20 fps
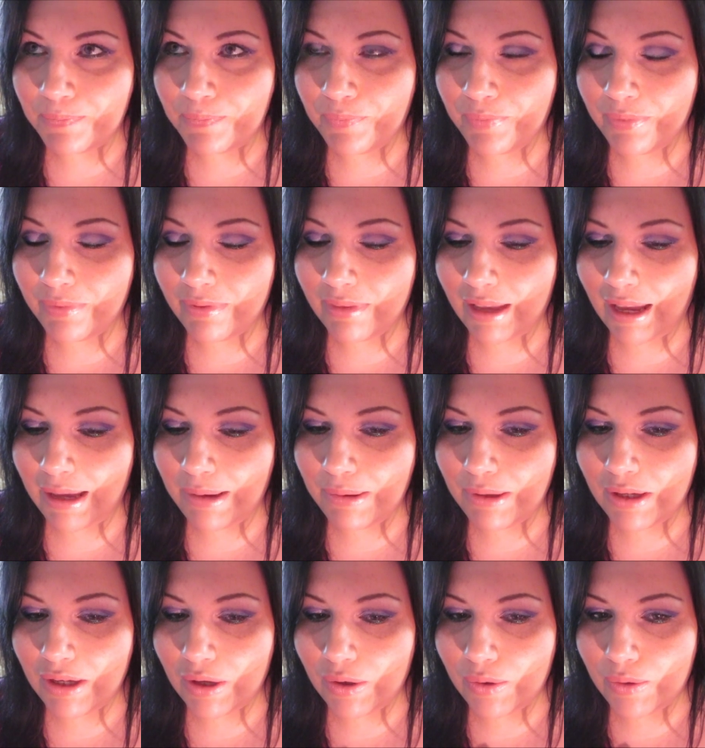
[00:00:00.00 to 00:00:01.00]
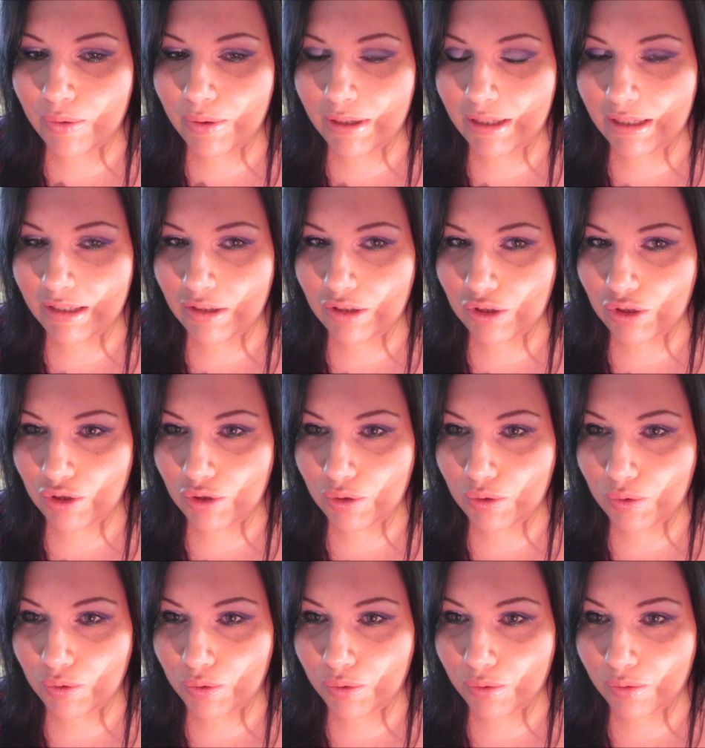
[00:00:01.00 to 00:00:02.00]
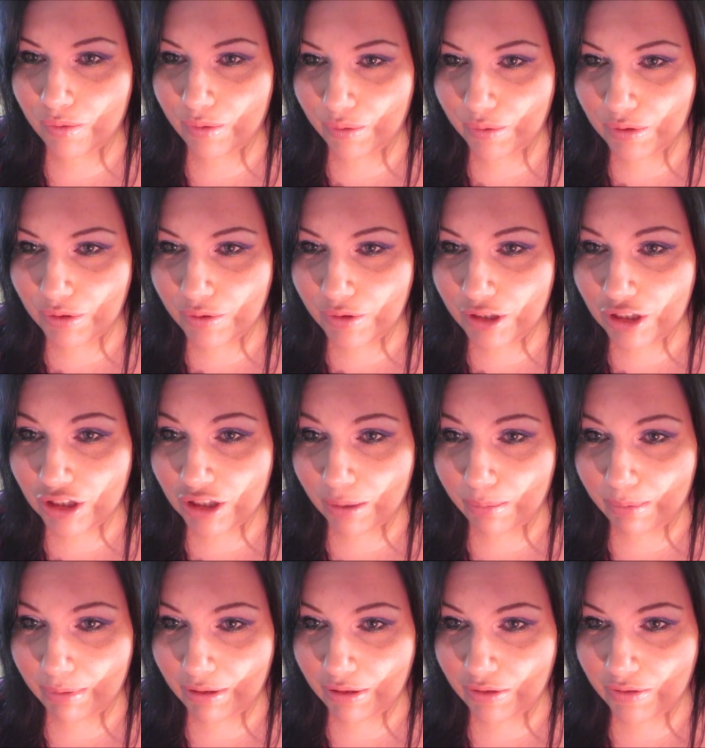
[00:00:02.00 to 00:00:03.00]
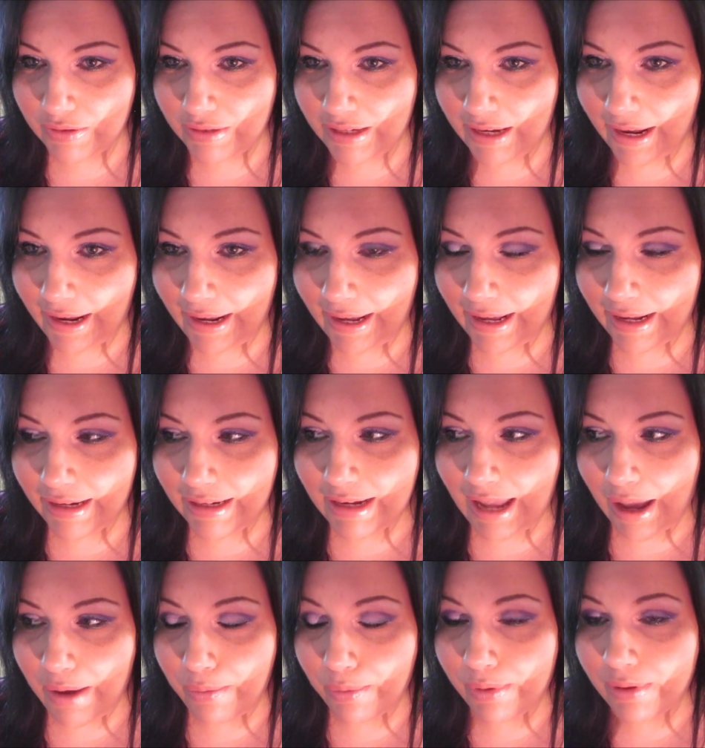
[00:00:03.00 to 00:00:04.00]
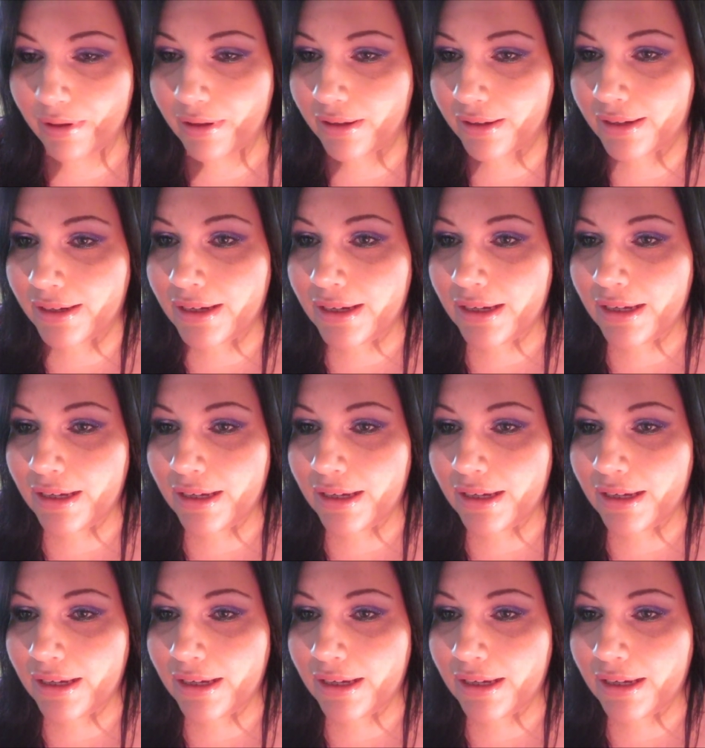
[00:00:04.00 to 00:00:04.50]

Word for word: I'm going to grocery shopping today and I will